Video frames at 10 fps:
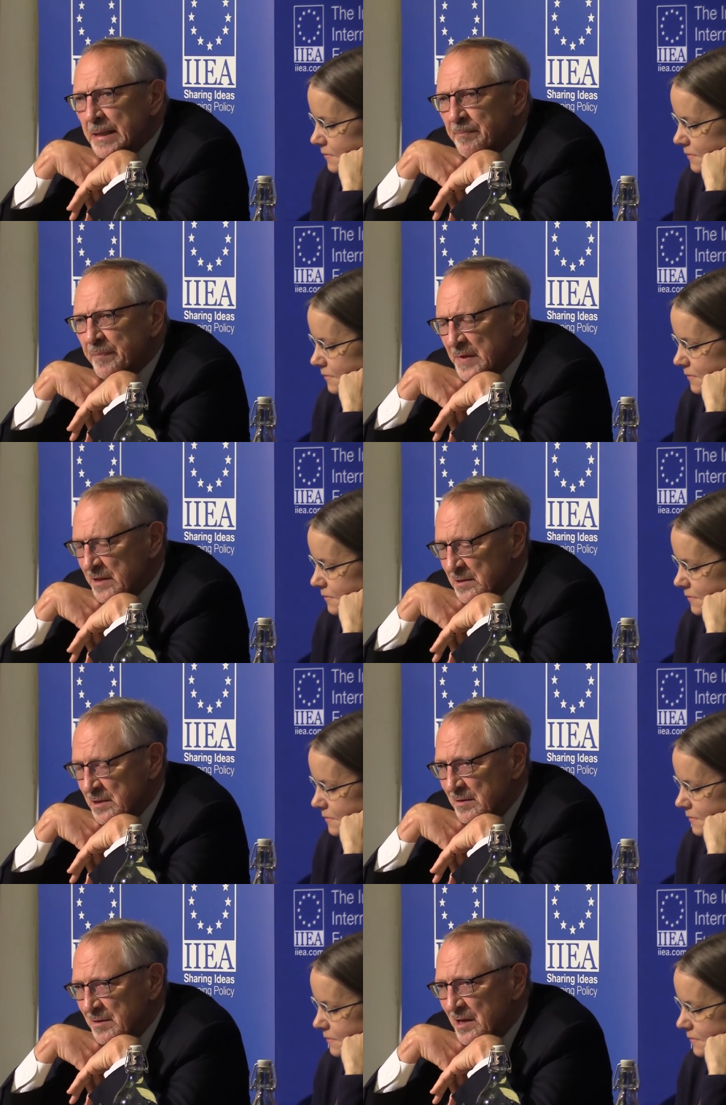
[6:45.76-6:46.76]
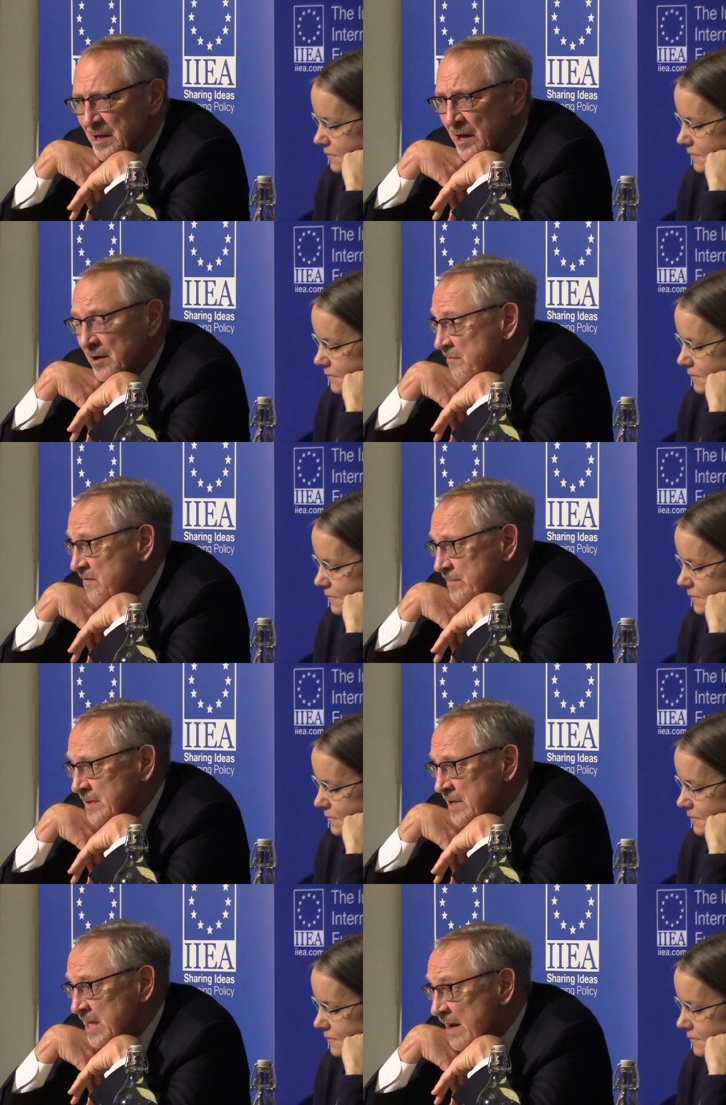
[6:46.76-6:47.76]
Speaker 1: um, are
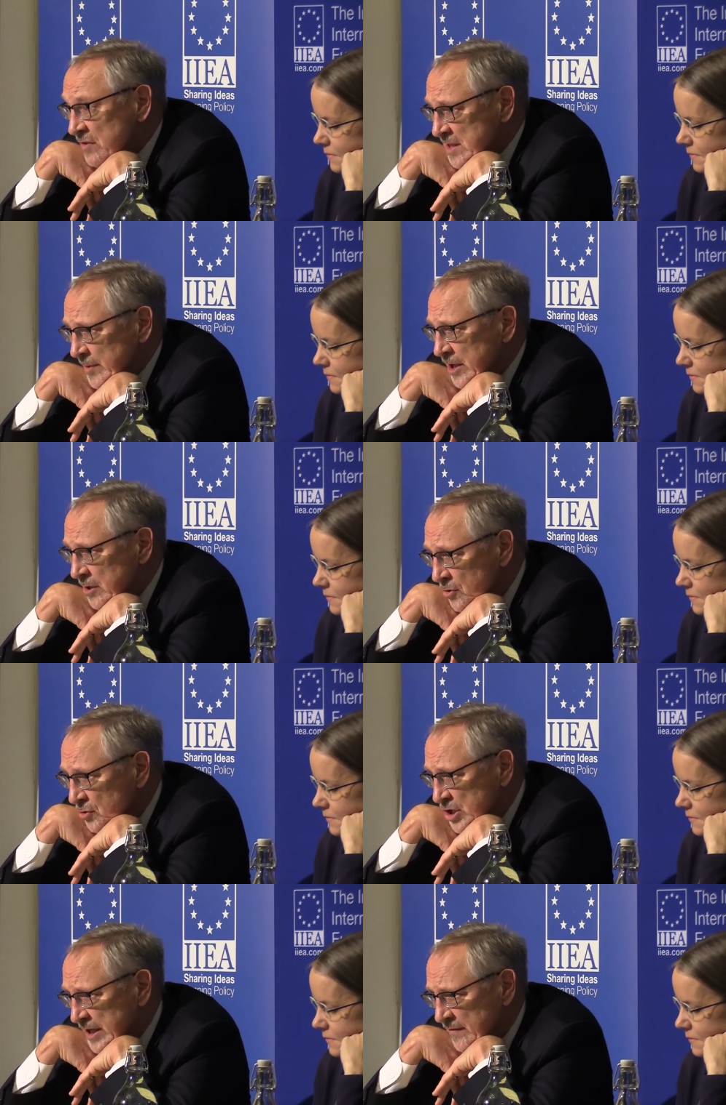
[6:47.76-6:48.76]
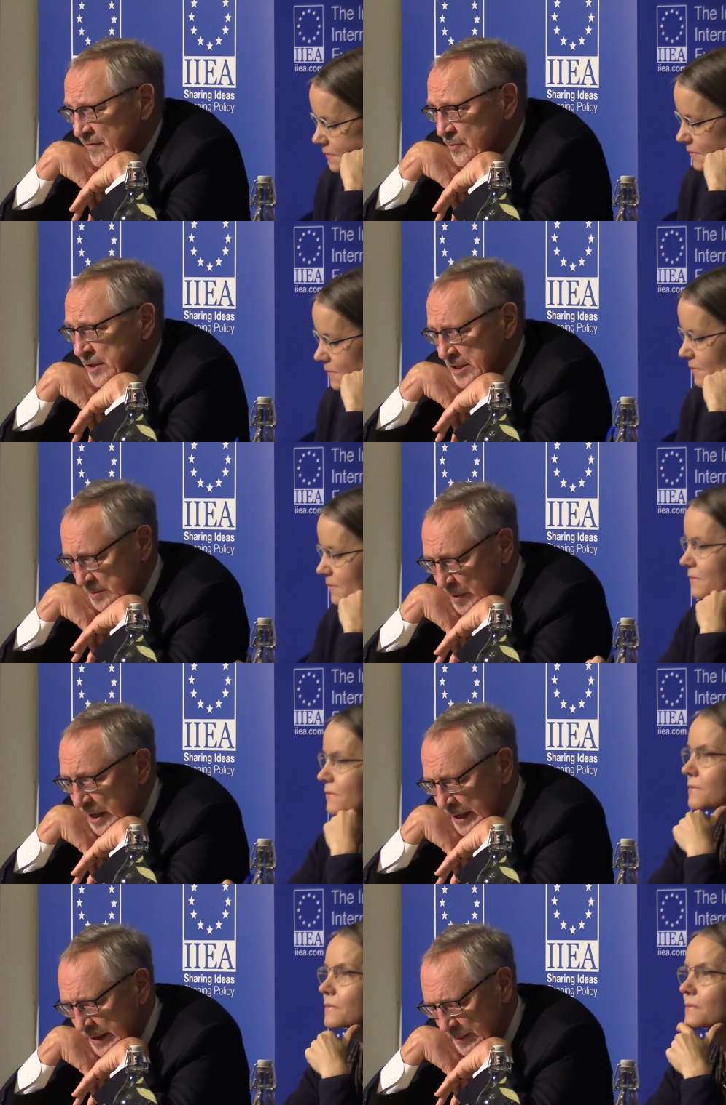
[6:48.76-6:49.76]
inevitably hugely influenced
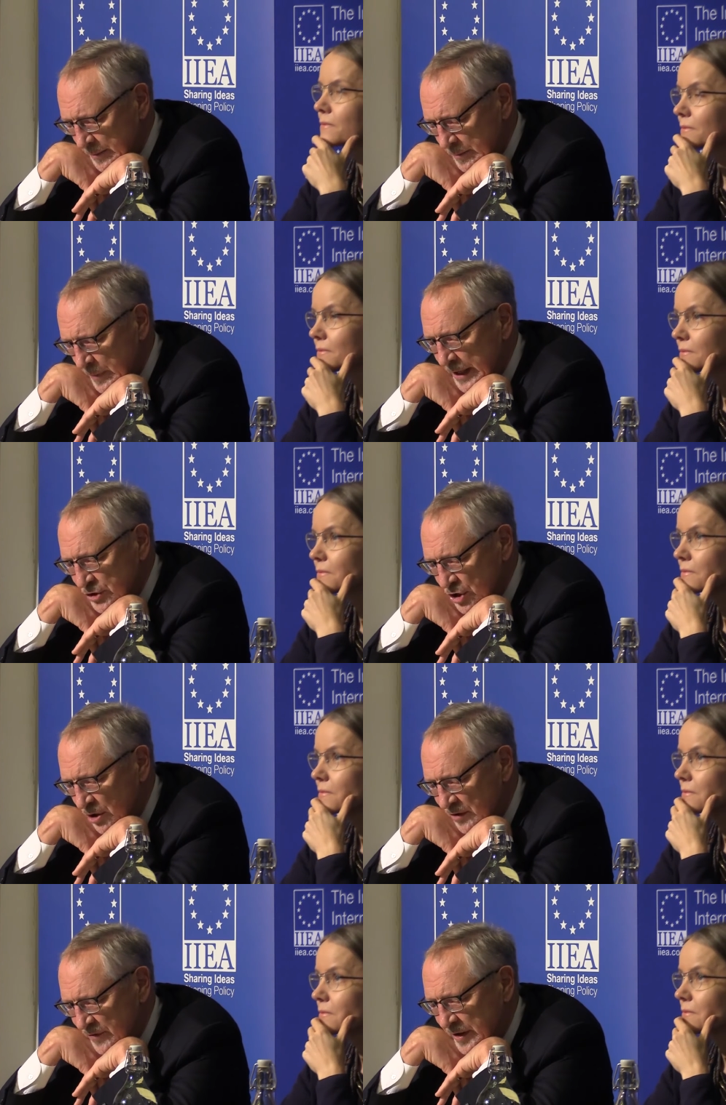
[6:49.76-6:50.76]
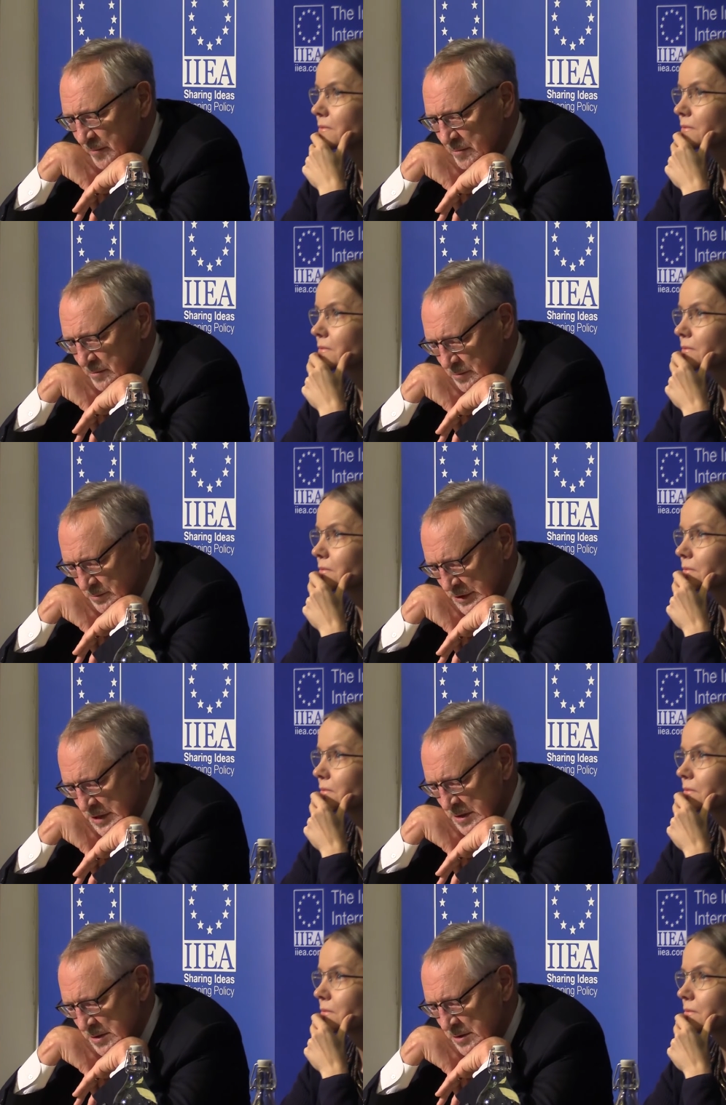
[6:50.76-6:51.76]
by, by geography and
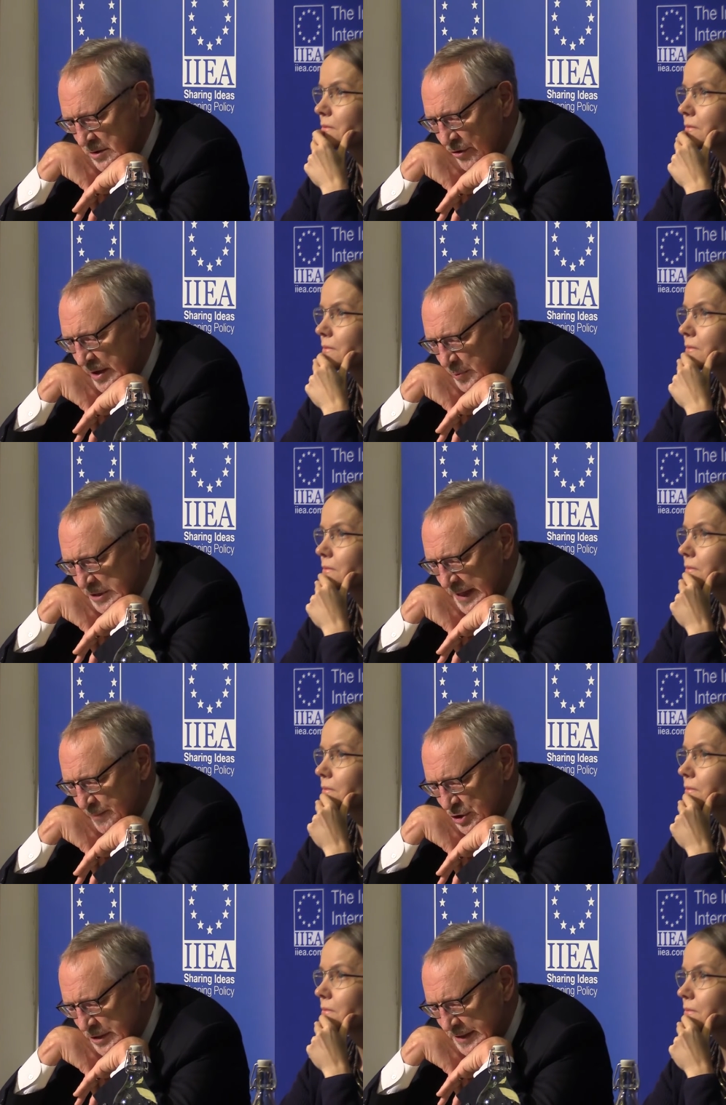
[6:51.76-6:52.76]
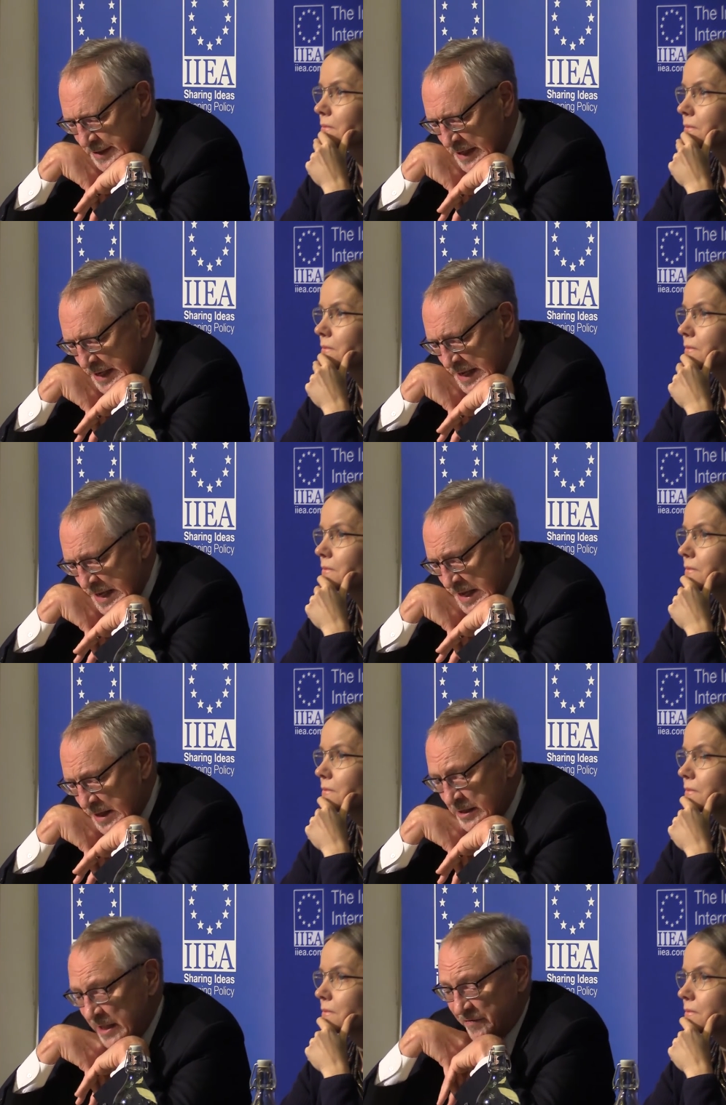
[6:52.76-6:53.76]
threat perceptions.
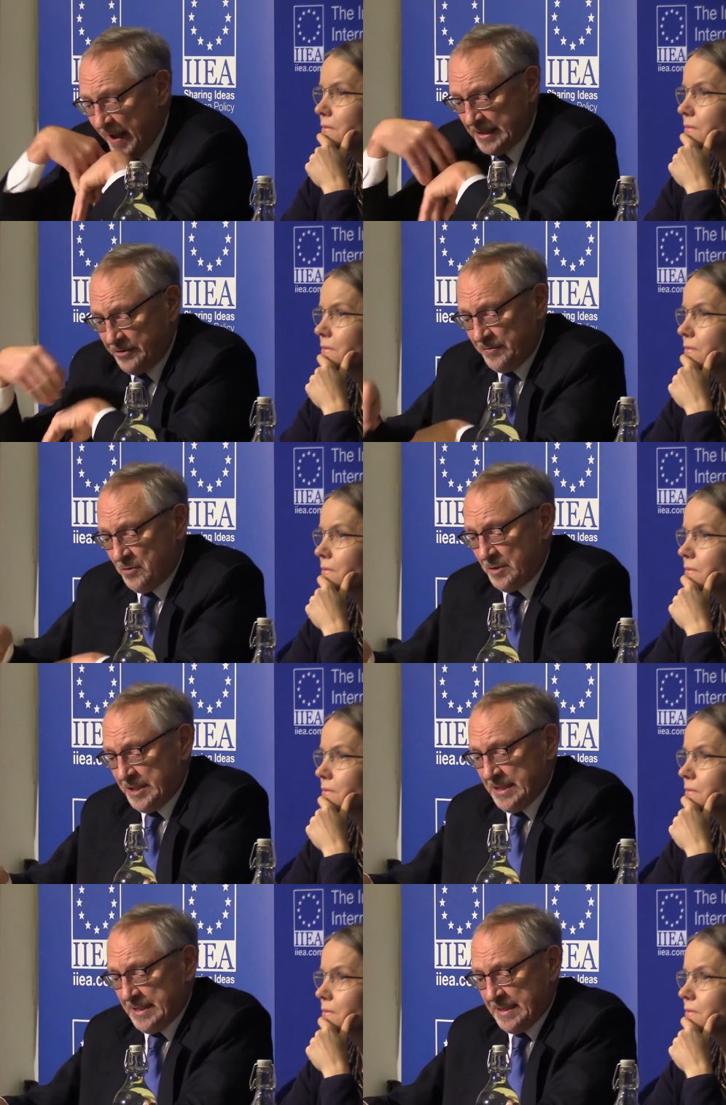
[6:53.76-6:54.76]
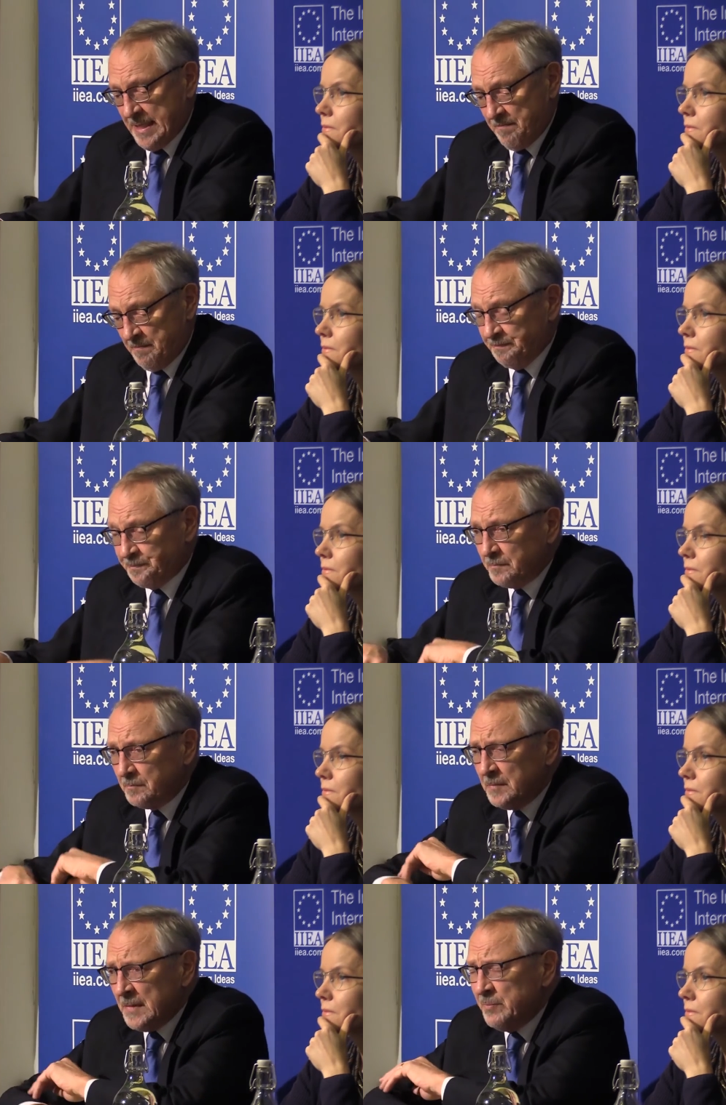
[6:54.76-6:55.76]
And another factor, of course, is um,
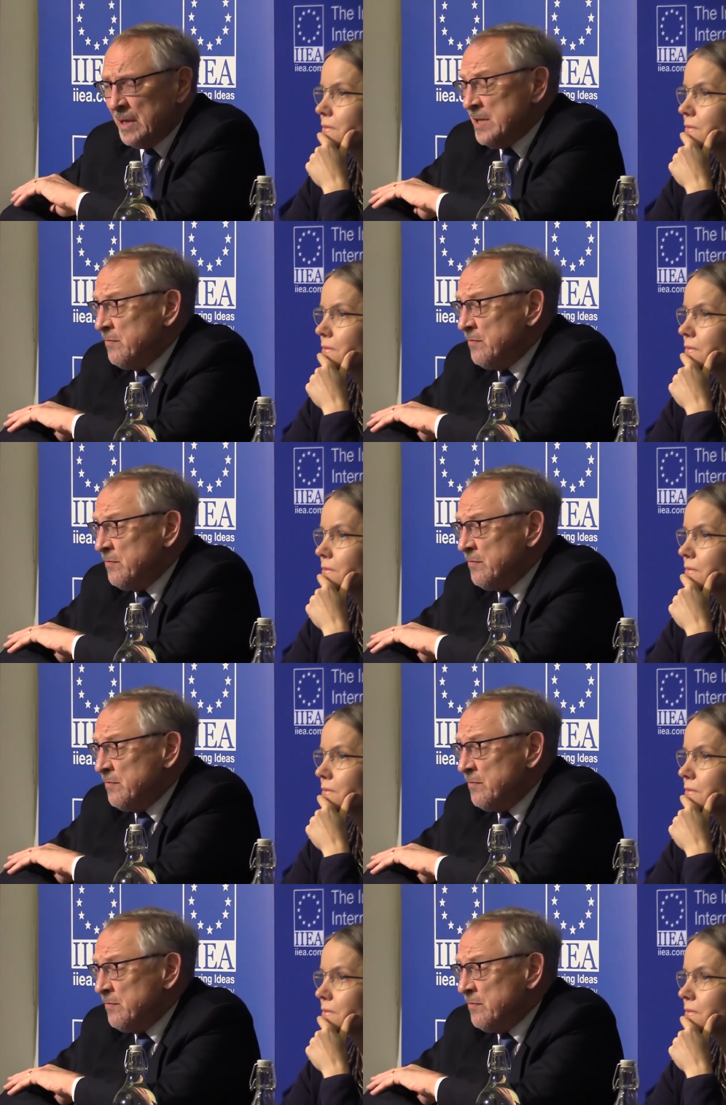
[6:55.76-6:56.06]
perhaps